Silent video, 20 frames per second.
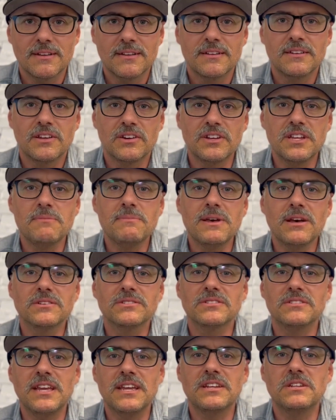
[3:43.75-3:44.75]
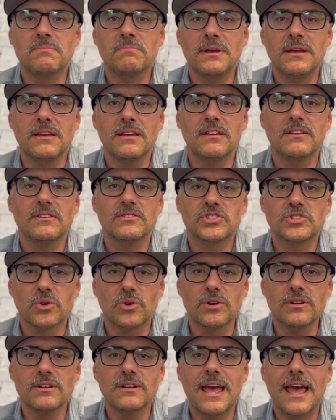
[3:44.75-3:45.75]
Your emails need to be
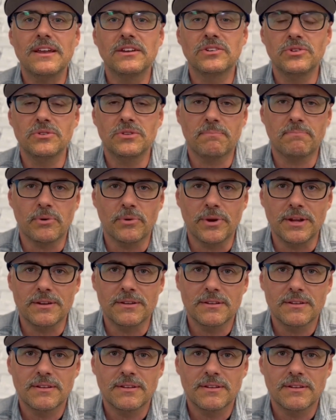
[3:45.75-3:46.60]
short and to the point.